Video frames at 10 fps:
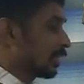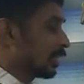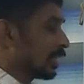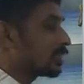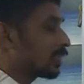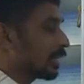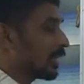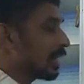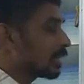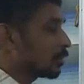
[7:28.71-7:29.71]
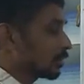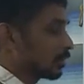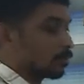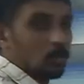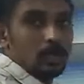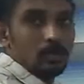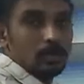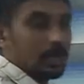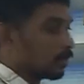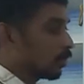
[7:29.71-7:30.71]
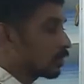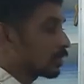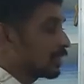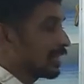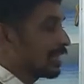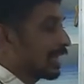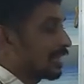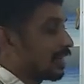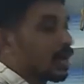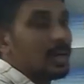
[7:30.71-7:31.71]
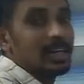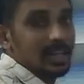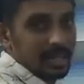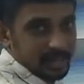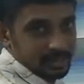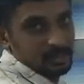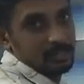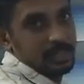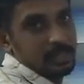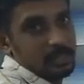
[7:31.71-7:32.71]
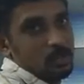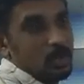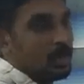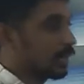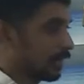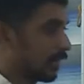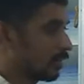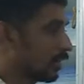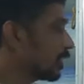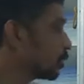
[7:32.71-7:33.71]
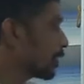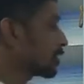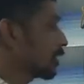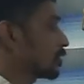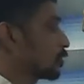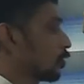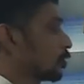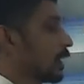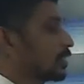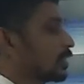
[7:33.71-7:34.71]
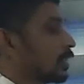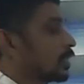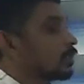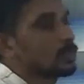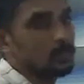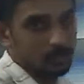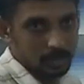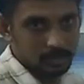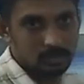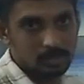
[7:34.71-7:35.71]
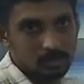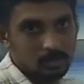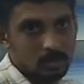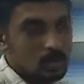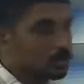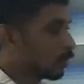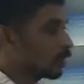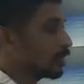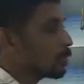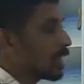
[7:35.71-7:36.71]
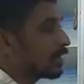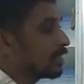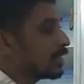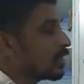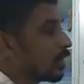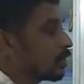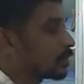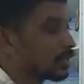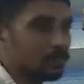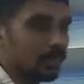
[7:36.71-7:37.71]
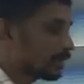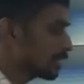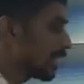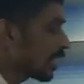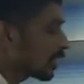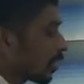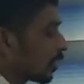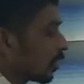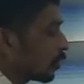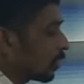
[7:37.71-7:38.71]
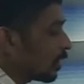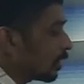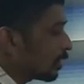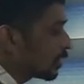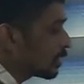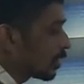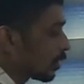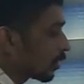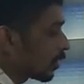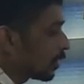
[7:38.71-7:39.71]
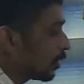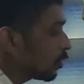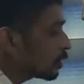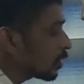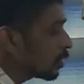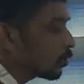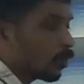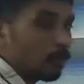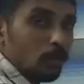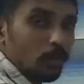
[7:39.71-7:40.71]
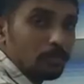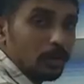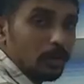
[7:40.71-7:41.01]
It reacts with molecular oxygen and aldehyde, CHO aldehyde, in presence of bacterial Luciferase. So this bacterial Luciferase convert this reduced form of